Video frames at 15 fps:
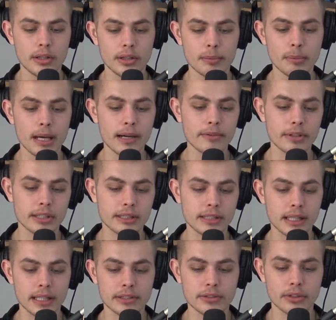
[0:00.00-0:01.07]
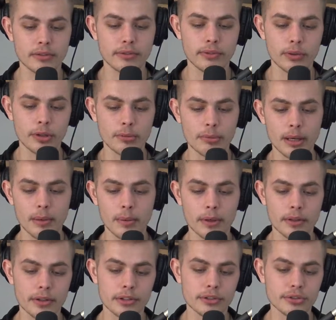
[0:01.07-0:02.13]
The Maverick takes on Floyd
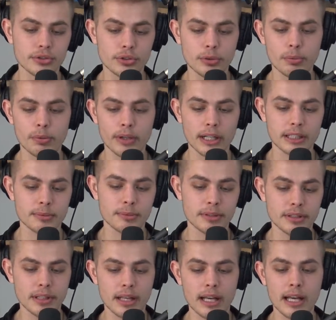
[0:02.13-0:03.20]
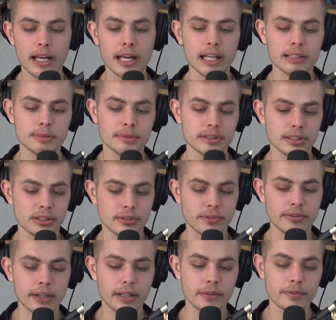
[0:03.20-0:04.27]
Mayweather in a super expo- exposition
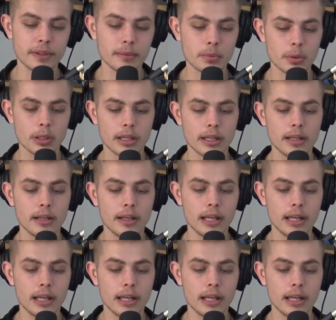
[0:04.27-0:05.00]
fight in February,